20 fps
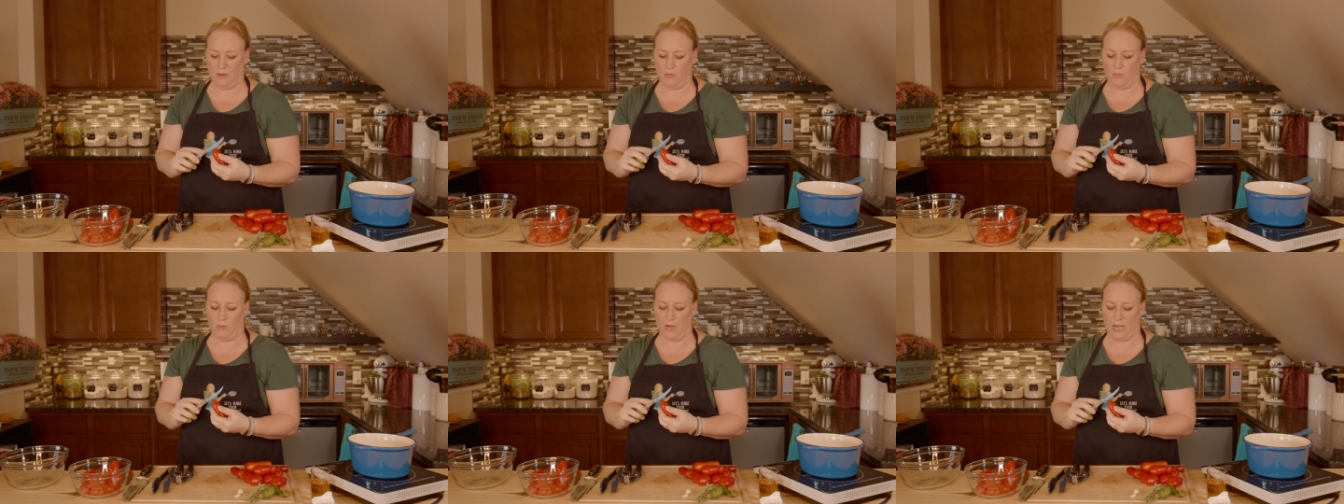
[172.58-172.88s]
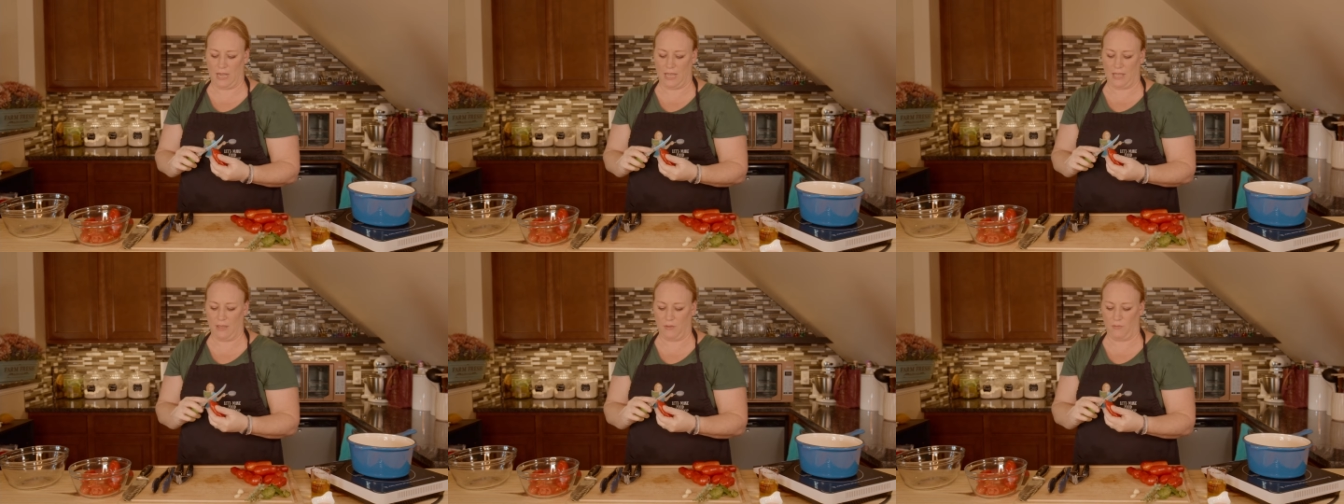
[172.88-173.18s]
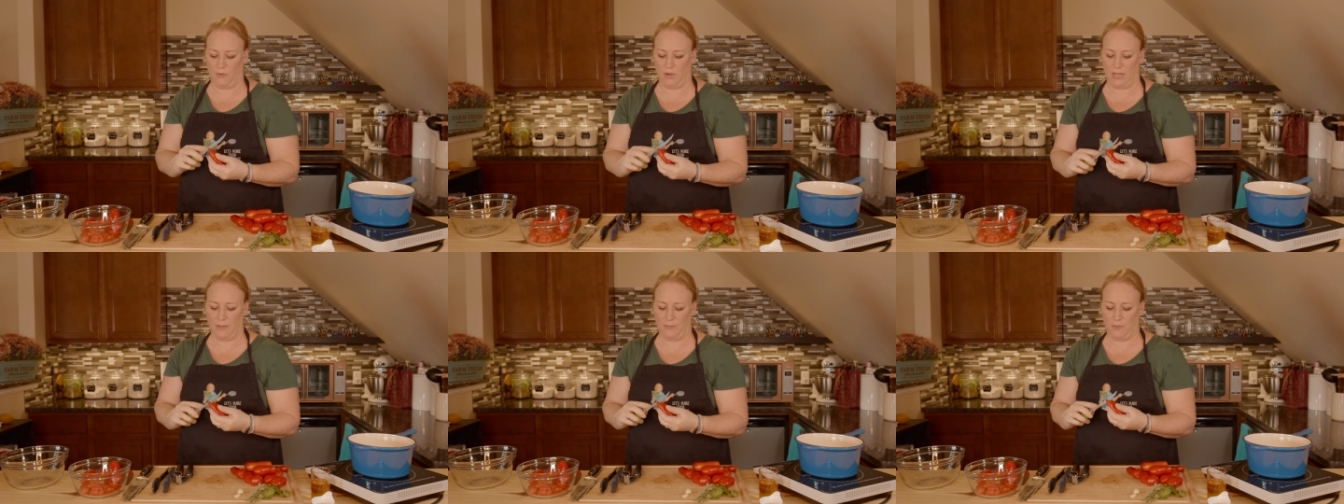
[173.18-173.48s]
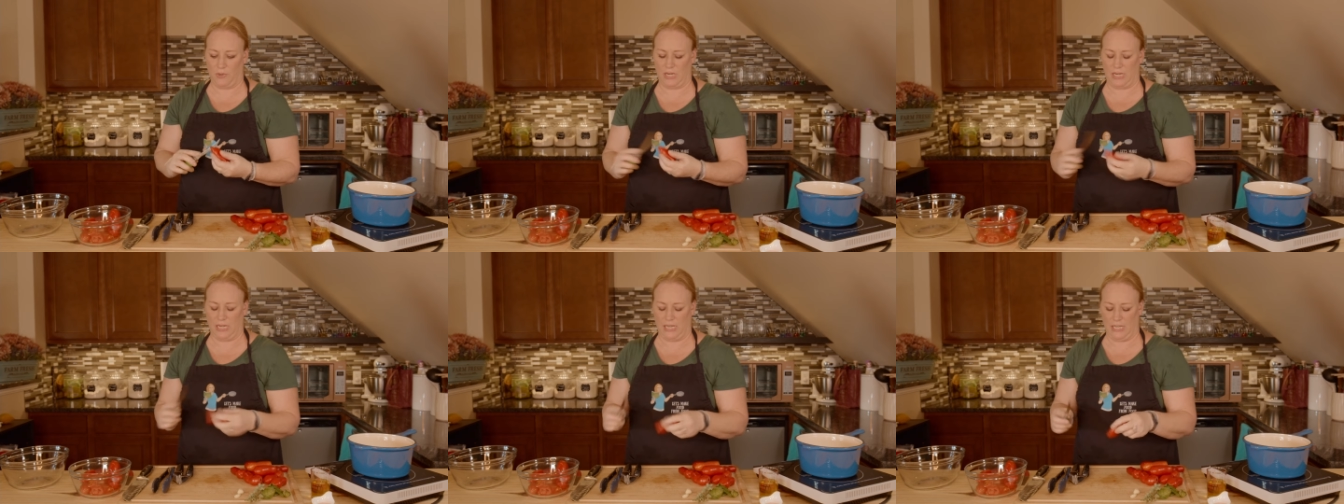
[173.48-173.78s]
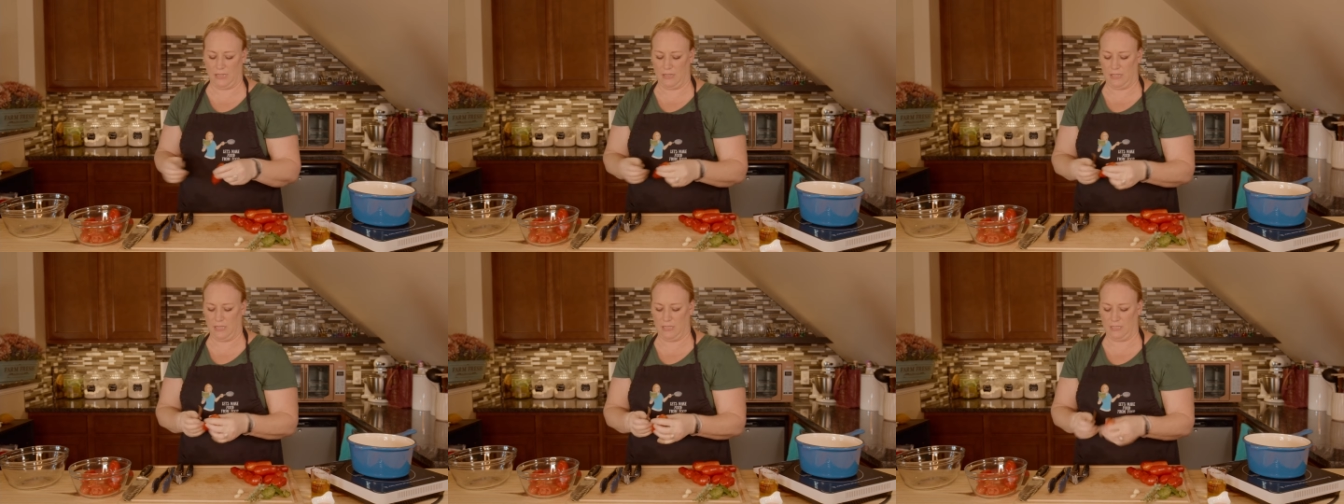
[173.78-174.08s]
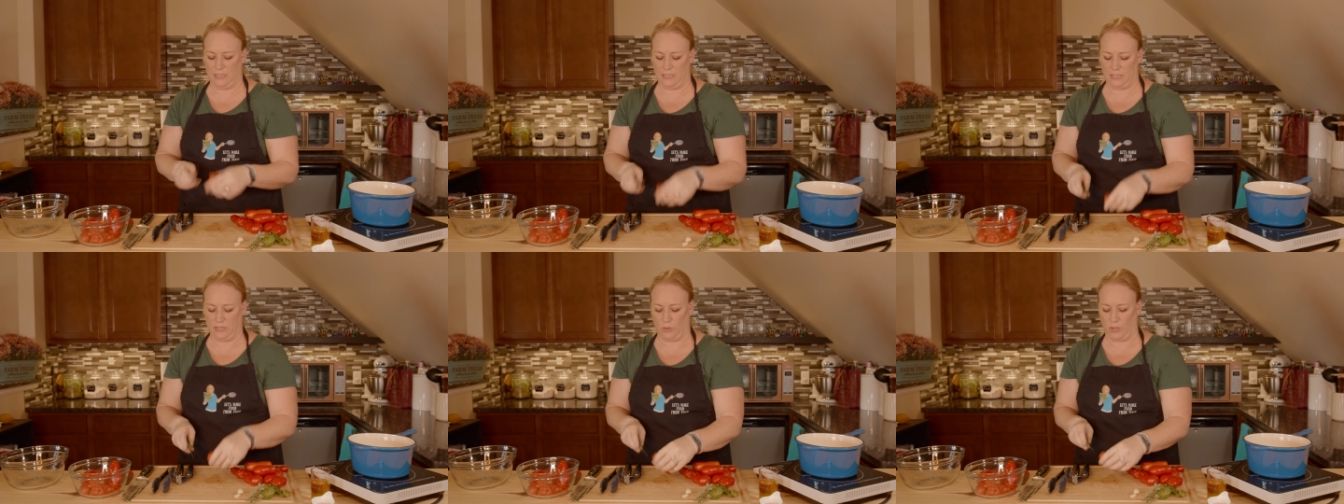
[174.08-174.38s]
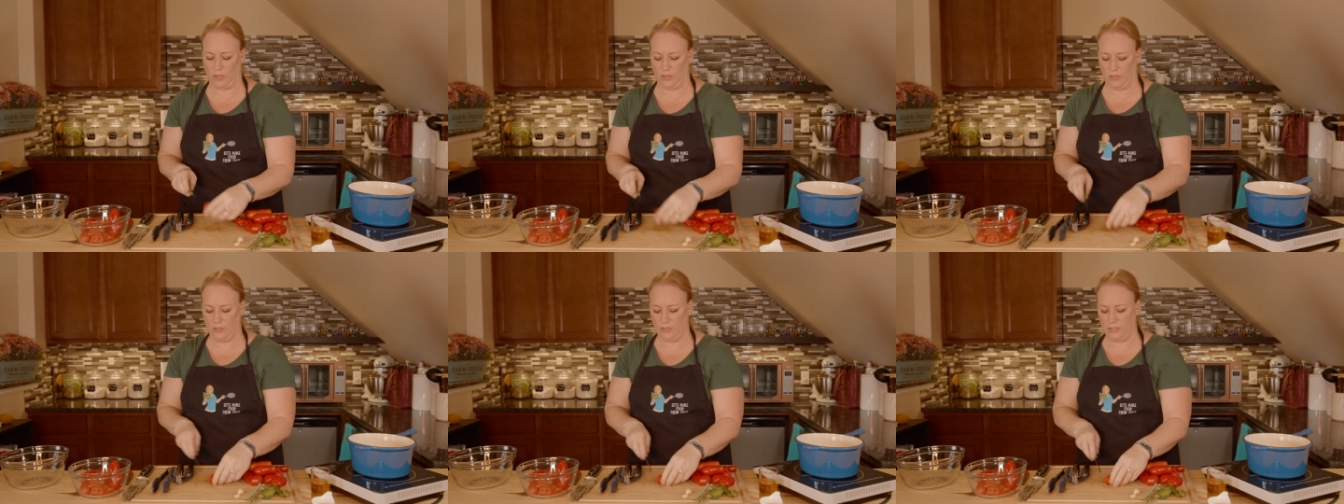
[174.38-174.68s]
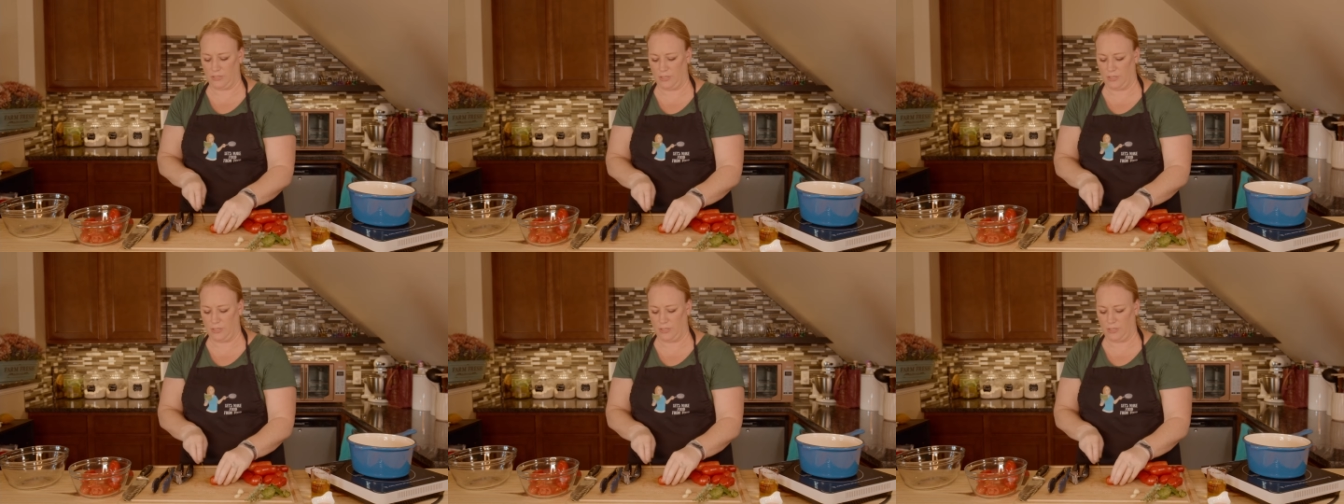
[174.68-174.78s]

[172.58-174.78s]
when I when I put it in the soil.